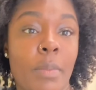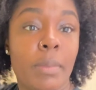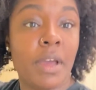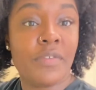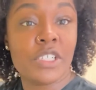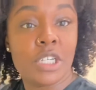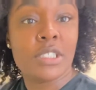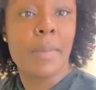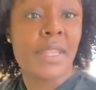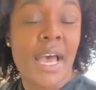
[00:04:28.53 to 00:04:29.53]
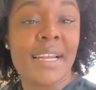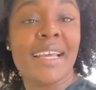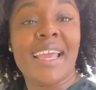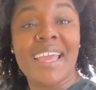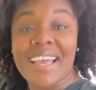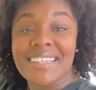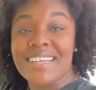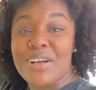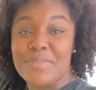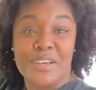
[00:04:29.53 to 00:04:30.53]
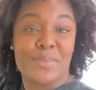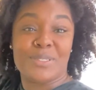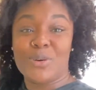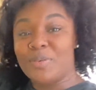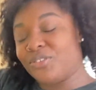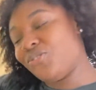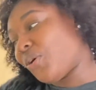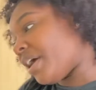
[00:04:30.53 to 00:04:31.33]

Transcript: my fridge on top of that, and I'll be able to open the drawer.